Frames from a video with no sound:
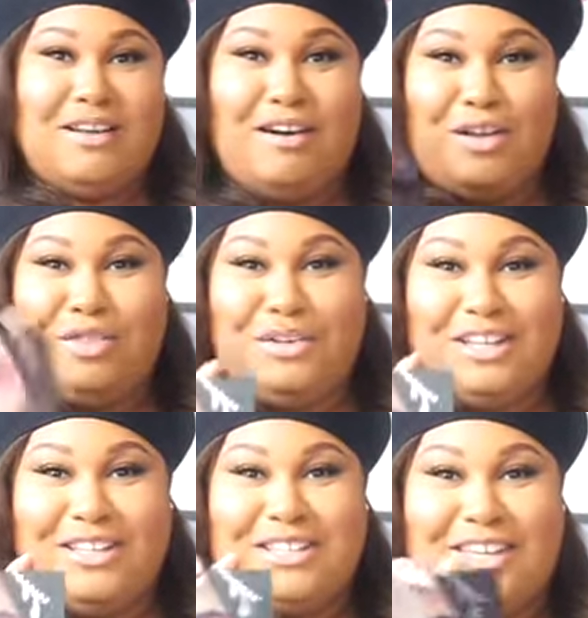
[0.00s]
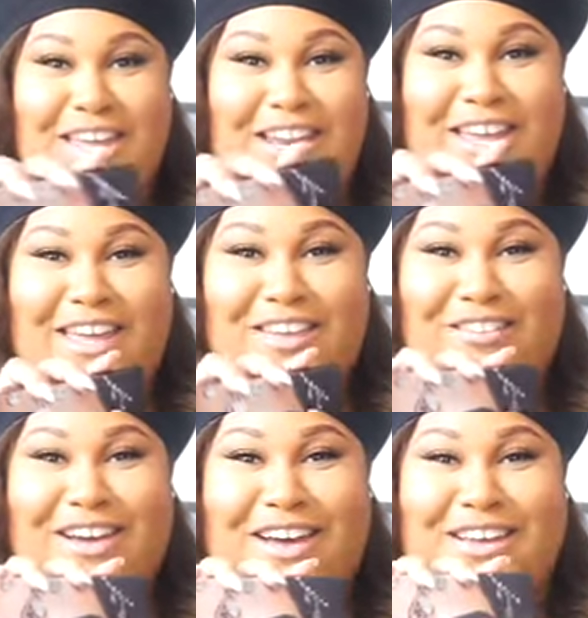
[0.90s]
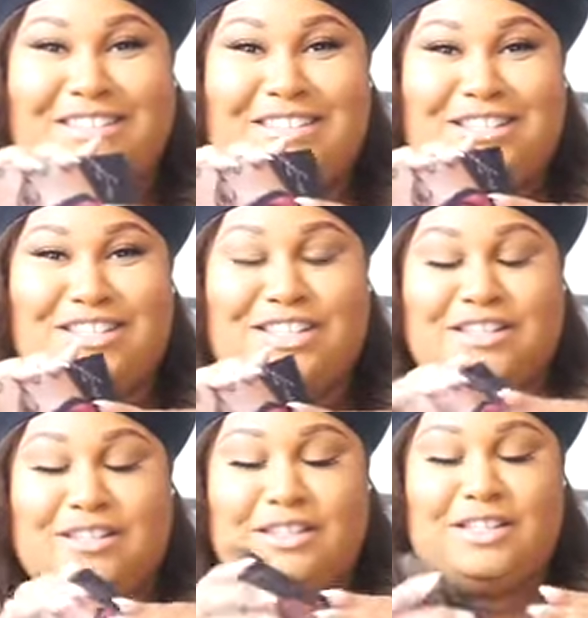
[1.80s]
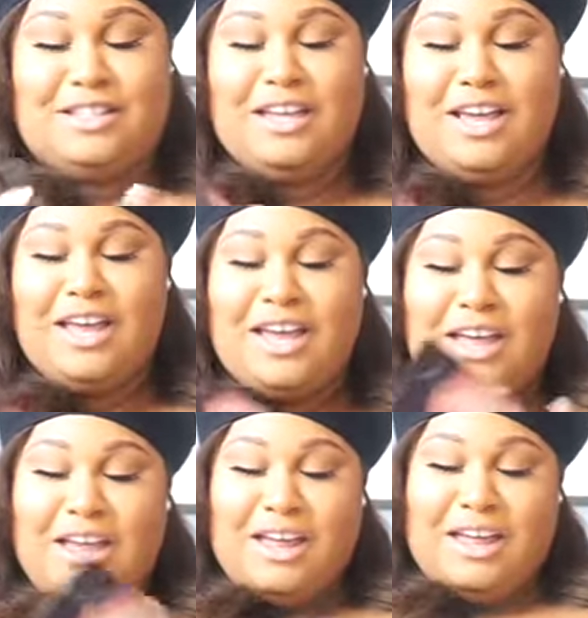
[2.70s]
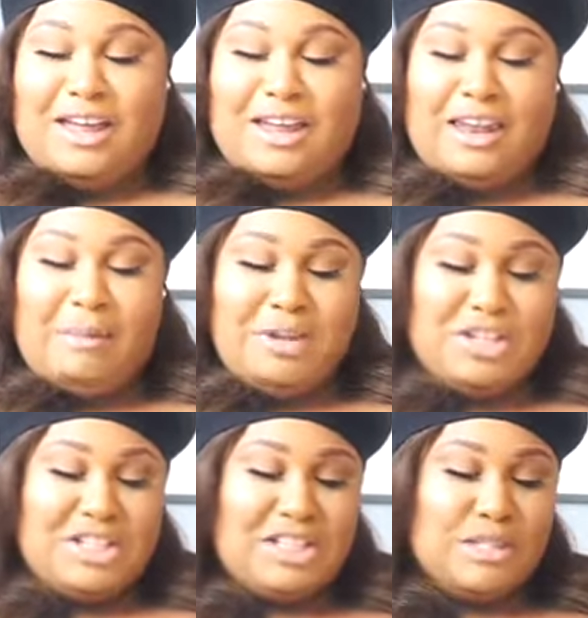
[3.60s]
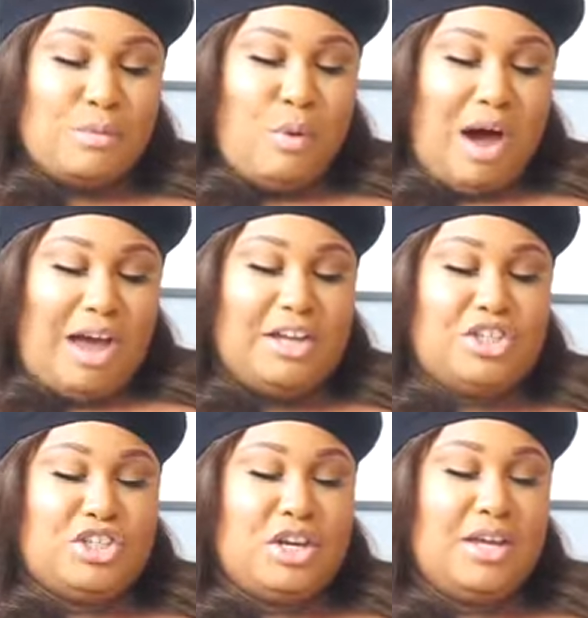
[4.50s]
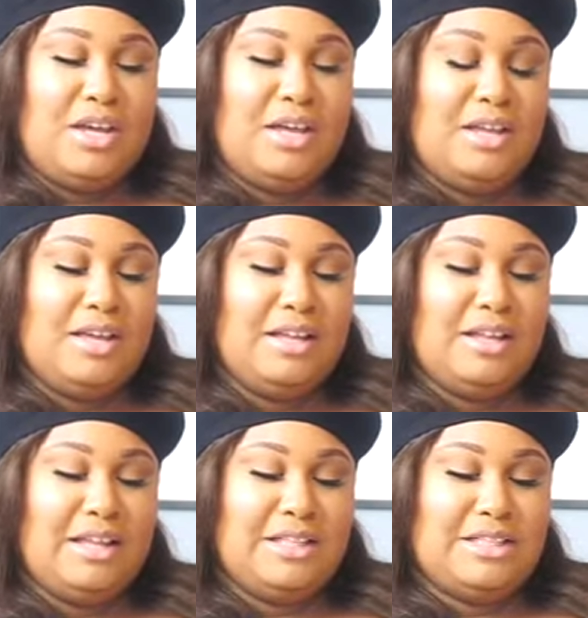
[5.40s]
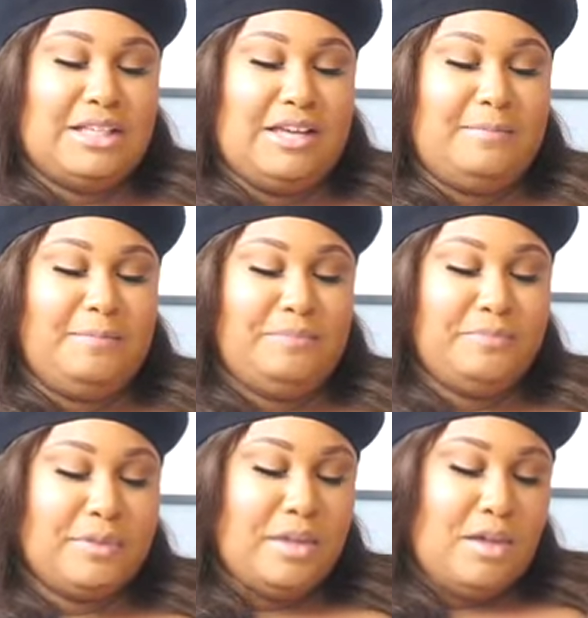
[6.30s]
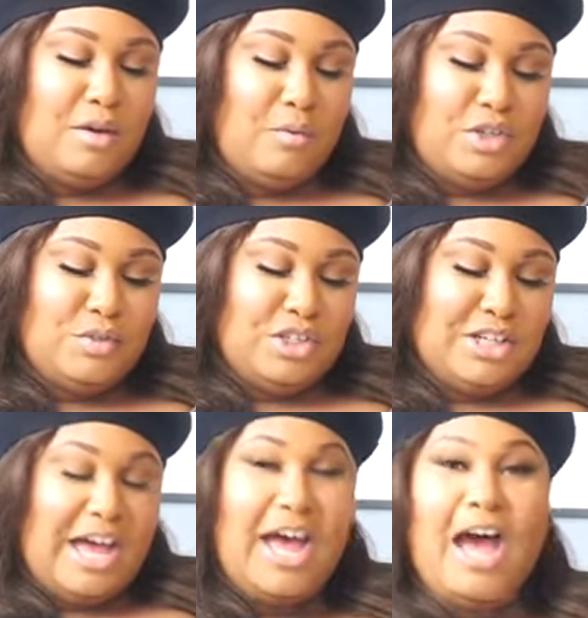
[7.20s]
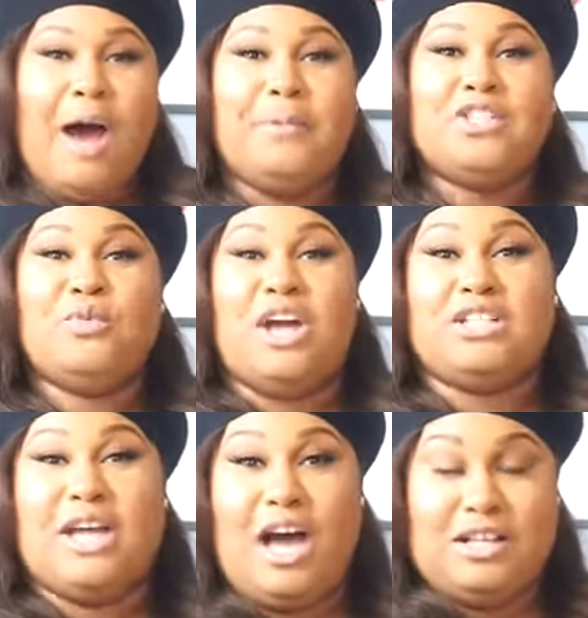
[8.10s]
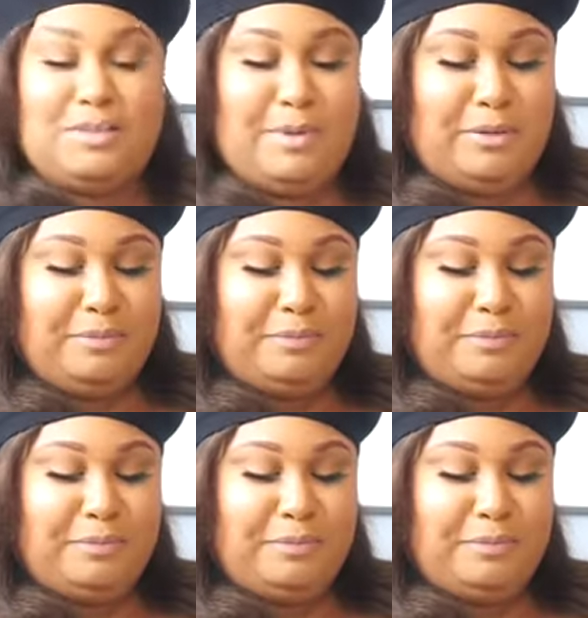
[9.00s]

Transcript: on their list to get it, you guys. This let me just swatch. Let's see. Which one should I'm gonna swatch Cosmo.